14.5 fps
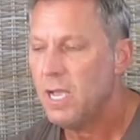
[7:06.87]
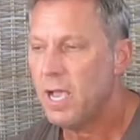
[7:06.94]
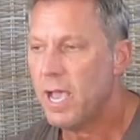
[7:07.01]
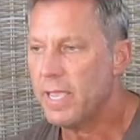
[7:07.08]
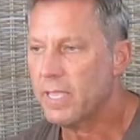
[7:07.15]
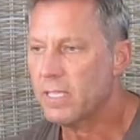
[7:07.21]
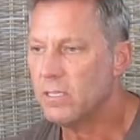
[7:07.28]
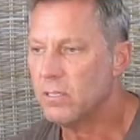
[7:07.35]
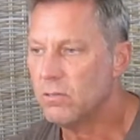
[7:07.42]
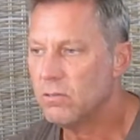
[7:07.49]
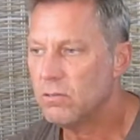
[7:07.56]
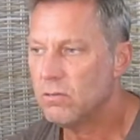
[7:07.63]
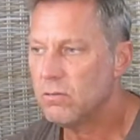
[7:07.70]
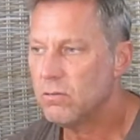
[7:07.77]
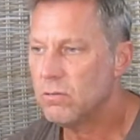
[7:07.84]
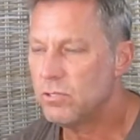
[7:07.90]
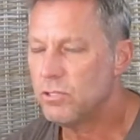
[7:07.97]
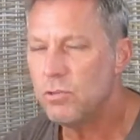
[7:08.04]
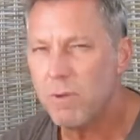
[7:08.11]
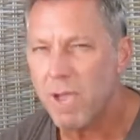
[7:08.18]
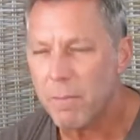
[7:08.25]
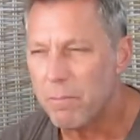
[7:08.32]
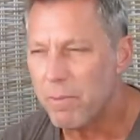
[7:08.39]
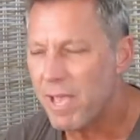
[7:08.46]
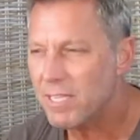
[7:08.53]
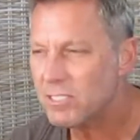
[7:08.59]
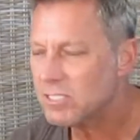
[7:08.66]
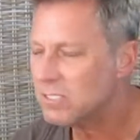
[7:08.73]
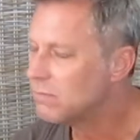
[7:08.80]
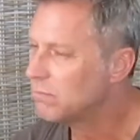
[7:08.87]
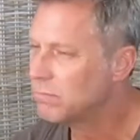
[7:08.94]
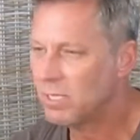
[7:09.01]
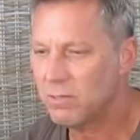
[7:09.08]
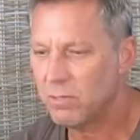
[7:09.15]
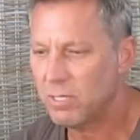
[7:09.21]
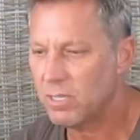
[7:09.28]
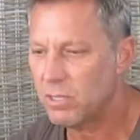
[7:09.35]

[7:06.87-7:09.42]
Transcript: I can do my best, but